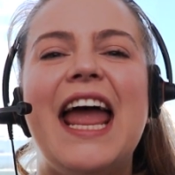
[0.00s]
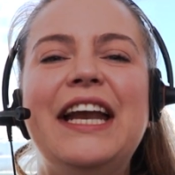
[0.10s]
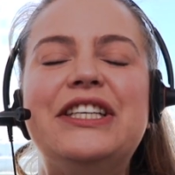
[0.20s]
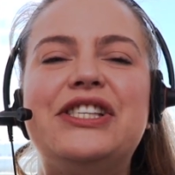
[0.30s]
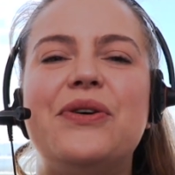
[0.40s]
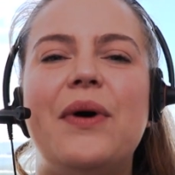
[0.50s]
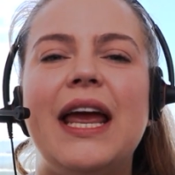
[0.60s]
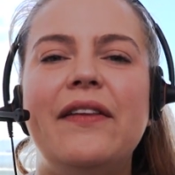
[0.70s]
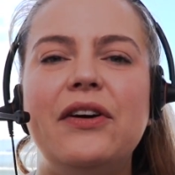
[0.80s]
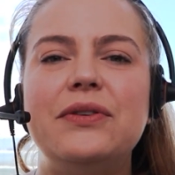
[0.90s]
And so
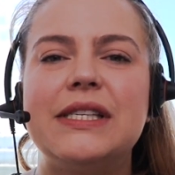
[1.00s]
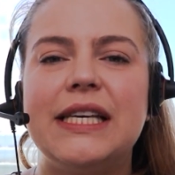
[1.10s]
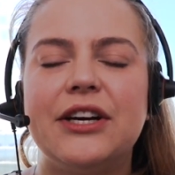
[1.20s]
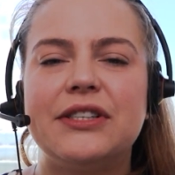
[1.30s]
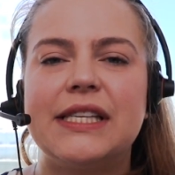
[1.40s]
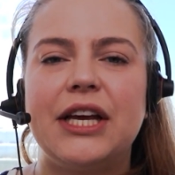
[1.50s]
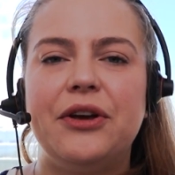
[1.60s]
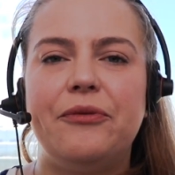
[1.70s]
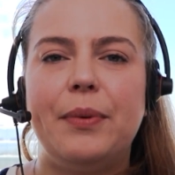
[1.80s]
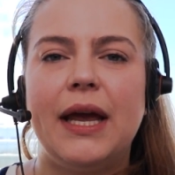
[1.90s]
in those years that
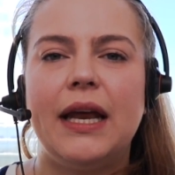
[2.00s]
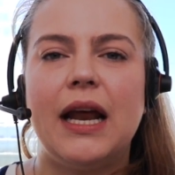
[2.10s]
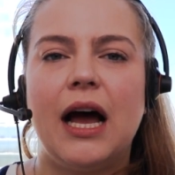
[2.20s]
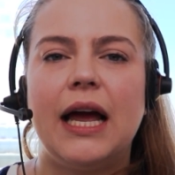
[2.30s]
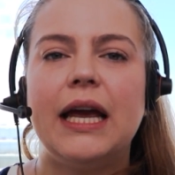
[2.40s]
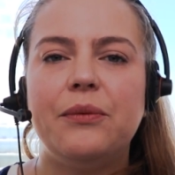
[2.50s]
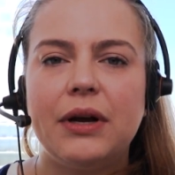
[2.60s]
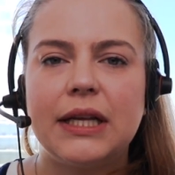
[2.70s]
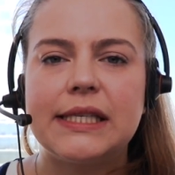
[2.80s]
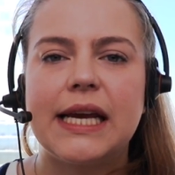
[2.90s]
you've been in
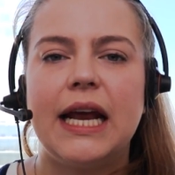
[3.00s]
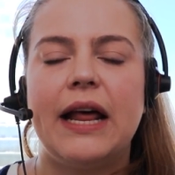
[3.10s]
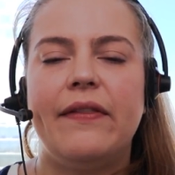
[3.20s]
real estate